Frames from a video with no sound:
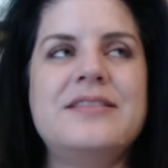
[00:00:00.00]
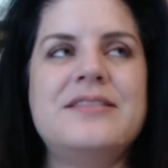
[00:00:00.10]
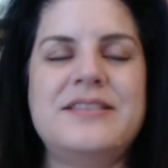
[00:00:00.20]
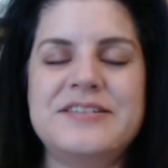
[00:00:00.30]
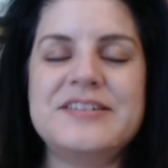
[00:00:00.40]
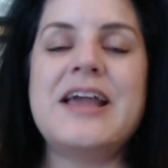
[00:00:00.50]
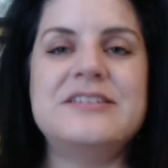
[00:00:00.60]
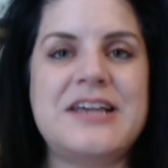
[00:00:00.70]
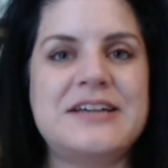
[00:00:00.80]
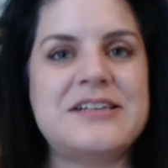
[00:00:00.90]
This can
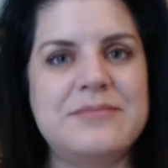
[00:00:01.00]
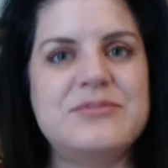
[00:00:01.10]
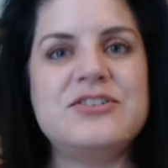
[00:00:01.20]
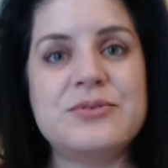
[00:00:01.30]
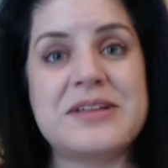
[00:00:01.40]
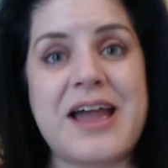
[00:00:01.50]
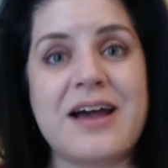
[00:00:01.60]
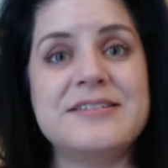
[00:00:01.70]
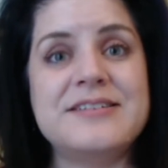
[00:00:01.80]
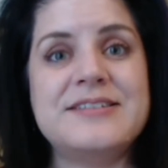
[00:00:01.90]
take time to do with
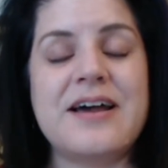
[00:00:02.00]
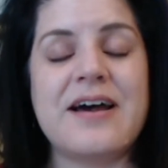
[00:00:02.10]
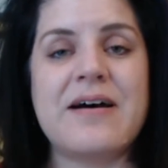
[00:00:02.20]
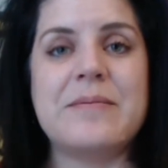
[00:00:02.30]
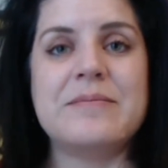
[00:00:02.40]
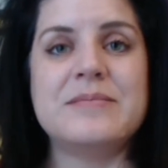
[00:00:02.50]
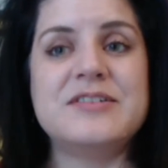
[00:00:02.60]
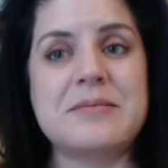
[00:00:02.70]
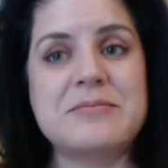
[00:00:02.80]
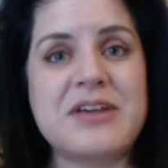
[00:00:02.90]
cats.
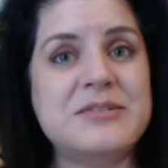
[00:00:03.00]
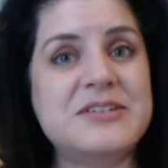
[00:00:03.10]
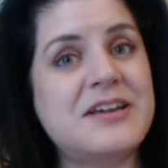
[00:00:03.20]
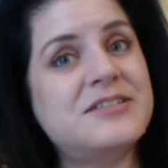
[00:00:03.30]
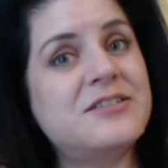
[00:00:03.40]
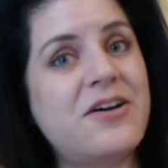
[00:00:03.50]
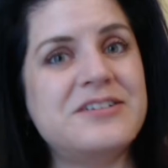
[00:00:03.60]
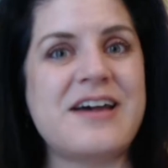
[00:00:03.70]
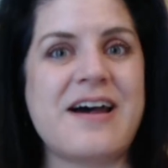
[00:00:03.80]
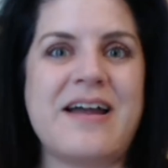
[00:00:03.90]
Sometimes it takes a
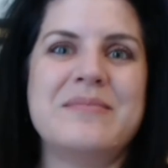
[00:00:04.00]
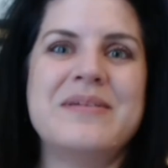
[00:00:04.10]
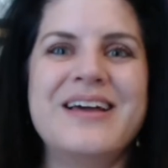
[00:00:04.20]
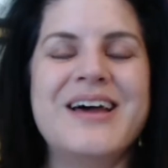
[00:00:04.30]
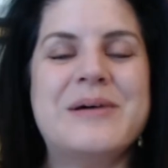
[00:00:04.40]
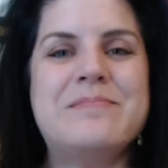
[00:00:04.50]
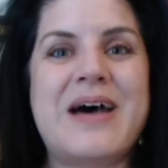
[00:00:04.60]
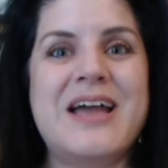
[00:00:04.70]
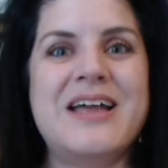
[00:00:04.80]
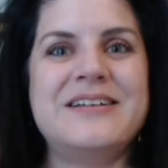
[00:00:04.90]
long time,
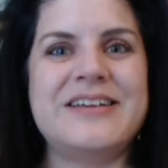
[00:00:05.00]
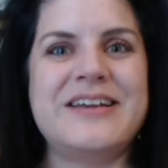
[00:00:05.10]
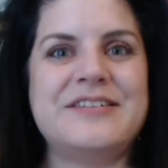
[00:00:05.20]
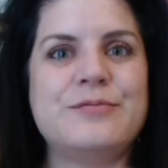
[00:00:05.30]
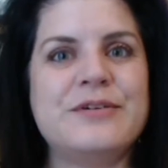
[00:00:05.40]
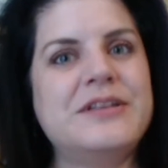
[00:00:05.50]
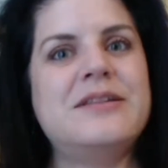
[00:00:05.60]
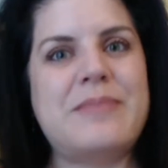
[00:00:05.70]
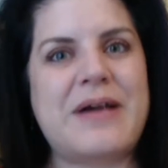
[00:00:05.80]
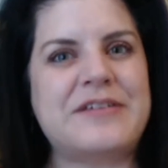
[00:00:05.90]
but it's really
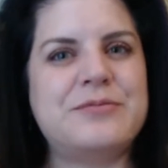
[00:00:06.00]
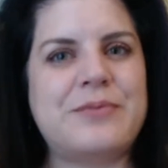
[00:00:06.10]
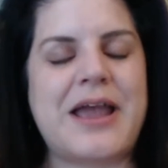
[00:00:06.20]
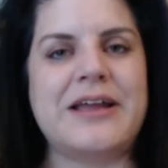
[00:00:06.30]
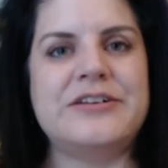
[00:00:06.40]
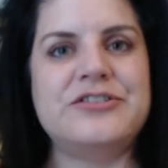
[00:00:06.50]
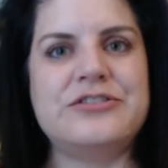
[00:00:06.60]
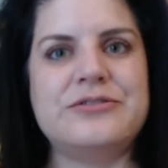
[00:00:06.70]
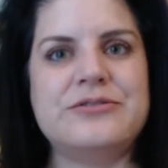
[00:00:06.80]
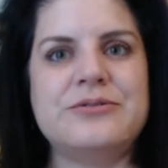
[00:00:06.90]
the best way
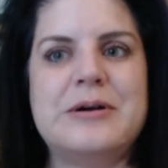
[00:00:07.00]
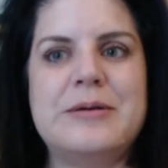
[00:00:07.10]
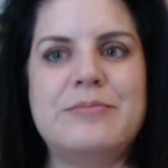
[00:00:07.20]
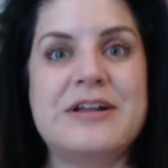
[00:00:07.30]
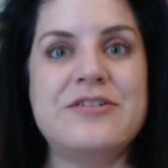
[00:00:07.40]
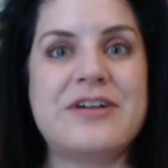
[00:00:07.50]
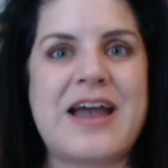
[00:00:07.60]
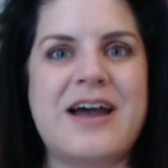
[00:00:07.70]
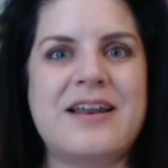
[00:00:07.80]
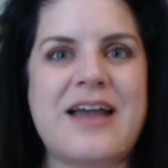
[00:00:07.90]
to bring your
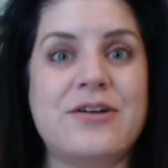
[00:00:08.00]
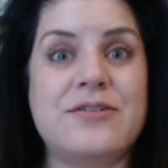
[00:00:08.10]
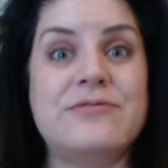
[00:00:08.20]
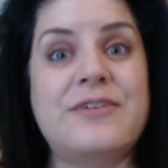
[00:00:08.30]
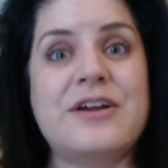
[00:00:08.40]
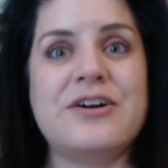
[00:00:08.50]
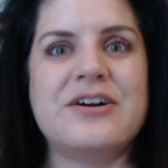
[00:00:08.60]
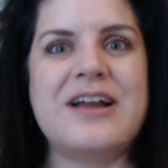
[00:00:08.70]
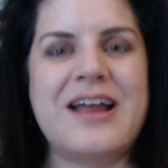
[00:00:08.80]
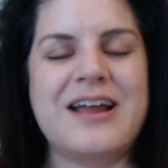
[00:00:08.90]
cat out of
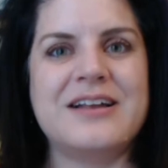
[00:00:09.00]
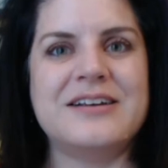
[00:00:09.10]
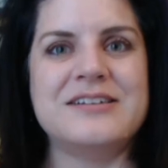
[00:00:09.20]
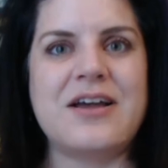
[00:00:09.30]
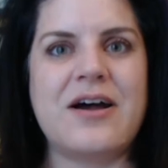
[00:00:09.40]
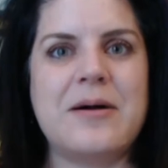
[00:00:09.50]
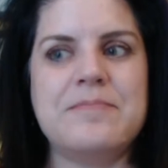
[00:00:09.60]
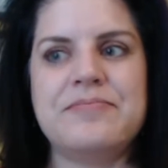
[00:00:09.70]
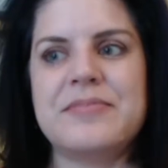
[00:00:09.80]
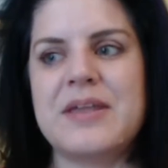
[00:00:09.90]
fear and
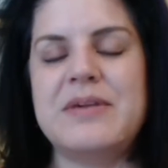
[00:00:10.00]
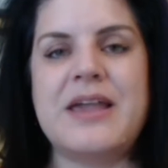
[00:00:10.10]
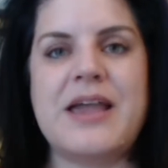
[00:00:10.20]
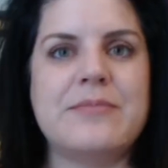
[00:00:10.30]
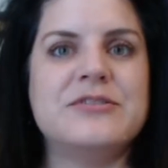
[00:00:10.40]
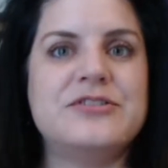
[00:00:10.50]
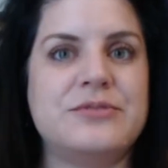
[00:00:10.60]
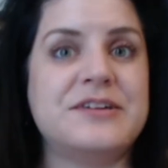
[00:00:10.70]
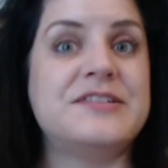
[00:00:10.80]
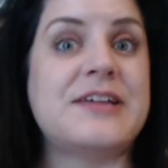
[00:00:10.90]
be able to
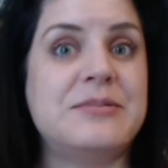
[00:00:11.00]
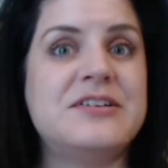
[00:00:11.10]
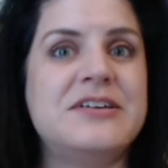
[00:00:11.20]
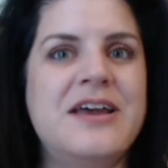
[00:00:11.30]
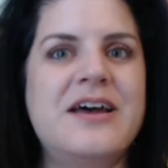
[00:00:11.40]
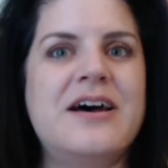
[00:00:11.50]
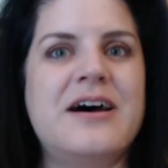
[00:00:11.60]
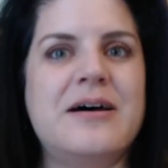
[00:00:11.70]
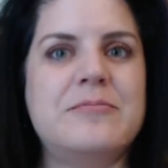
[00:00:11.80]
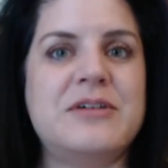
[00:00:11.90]
accept
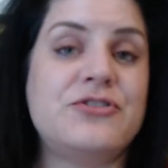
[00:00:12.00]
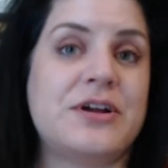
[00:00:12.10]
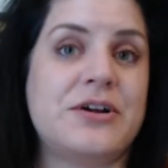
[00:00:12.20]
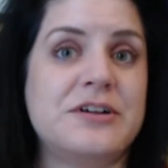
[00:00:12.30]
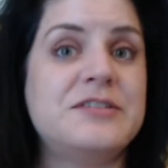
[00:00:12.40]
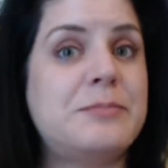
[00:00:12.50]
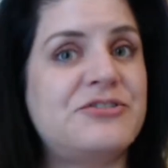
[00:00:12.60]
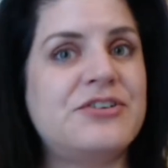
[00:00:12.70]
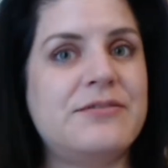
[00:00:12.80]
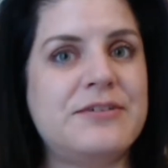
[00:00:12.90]
a trigger,
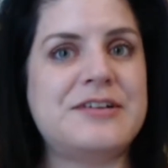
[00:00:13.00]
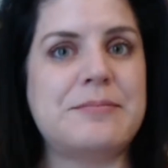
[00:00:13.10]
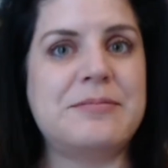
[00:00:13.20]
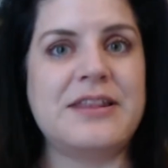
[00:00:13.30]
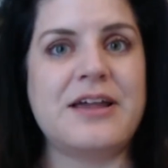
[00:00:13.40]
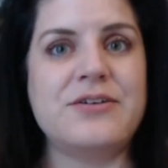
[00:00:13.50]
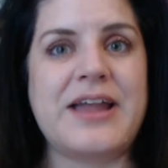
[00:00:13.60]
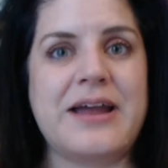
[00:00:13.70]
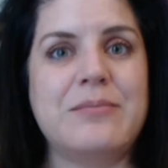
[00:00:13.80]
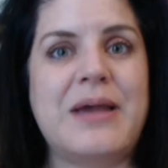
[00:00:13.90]
especially if it's something that you
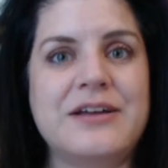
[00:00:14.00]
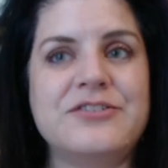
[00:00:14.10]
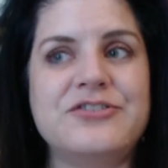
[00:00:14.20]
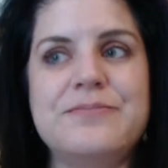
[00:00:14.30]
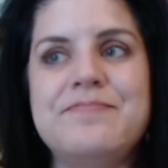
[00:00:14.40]
can't manage.